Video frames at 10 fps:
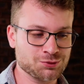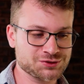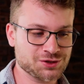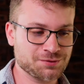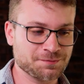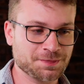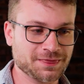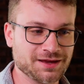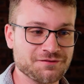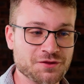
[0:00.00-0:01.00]
Also,
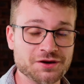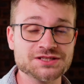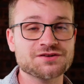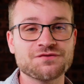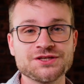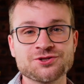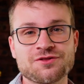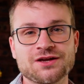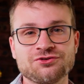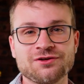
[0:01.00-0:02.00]
if there is a
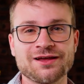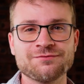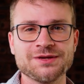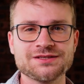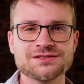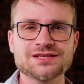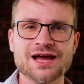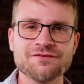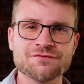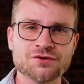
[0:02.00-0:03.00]
feature that you'd love me to
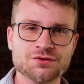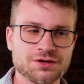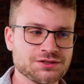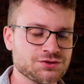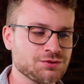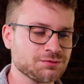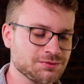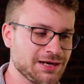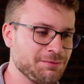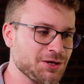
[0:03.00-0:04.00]
dive further into,
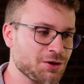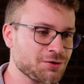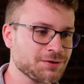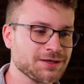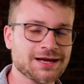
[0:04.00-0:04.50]
let me know.